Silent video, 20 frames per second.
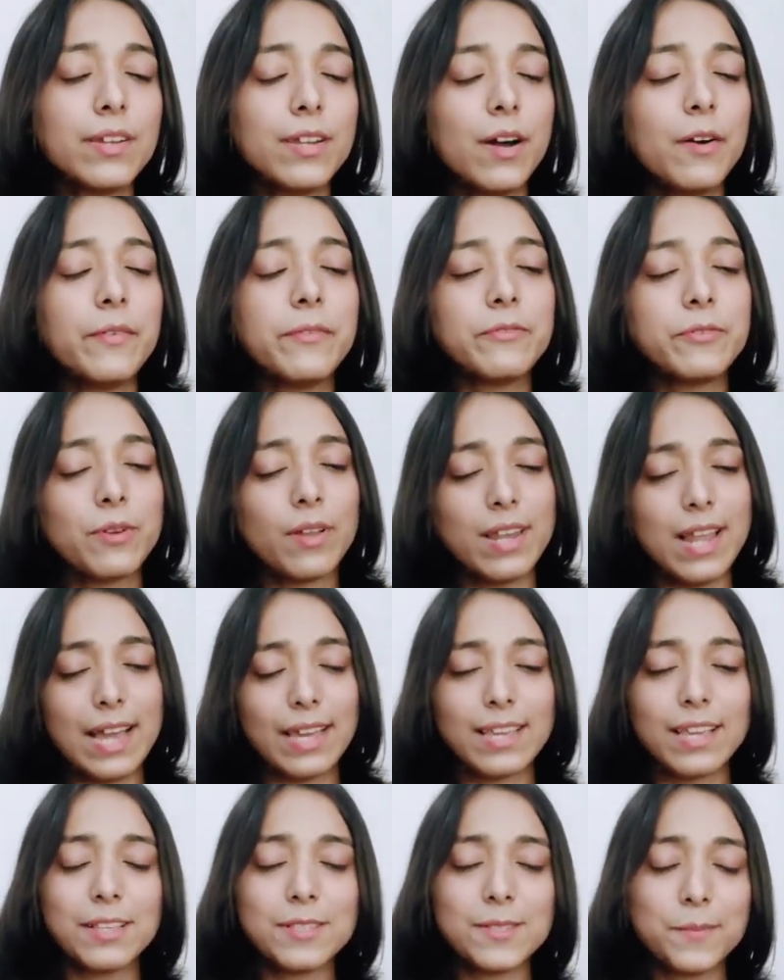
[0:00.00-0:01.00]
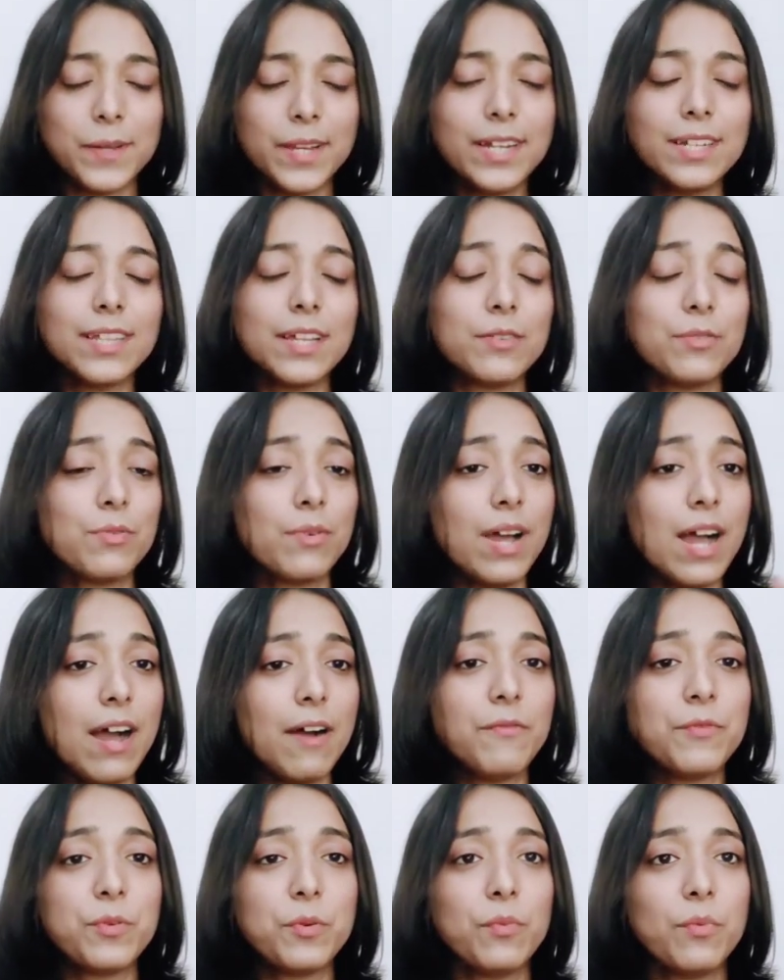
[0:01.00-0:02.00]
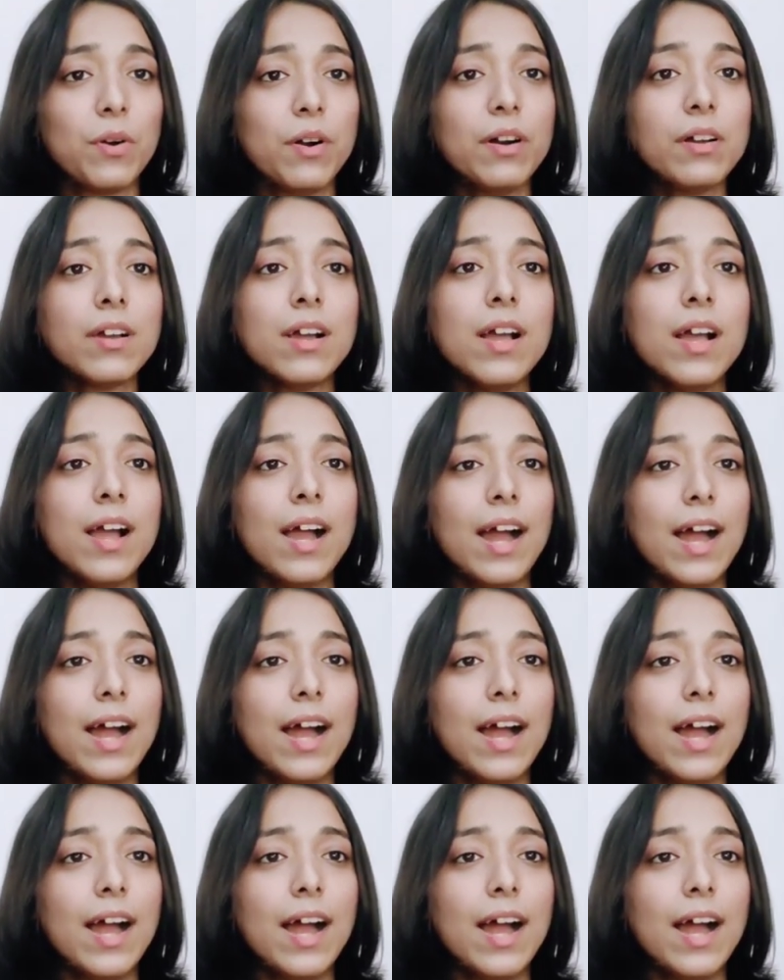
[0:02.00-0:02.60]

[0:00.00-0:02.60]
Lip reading: Now if you're lacking speed, then you have to work